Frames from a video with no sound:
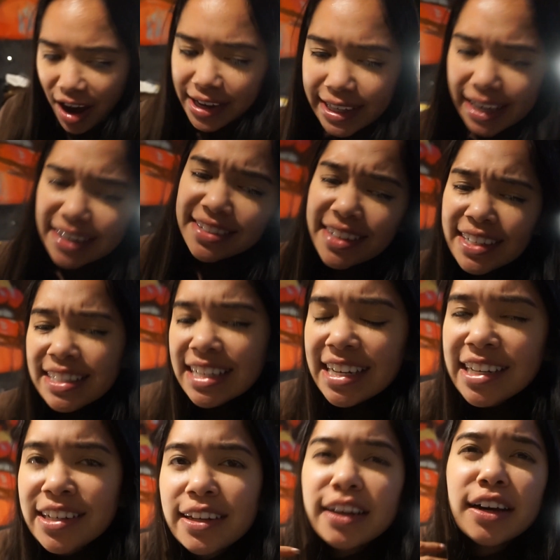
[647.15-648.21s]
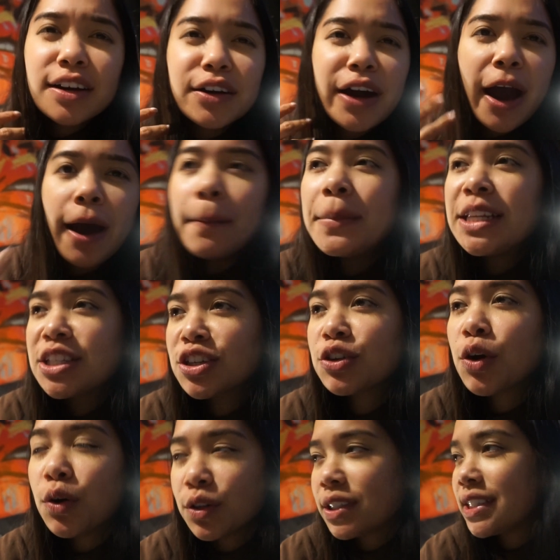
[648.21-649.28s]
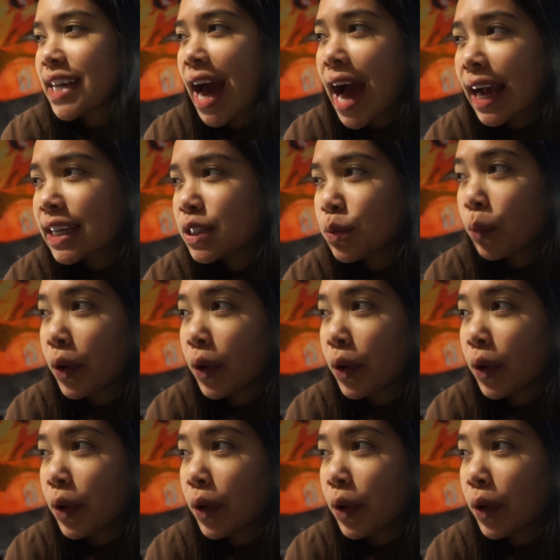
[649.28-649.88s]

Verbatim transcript: I guess I didn't come into contact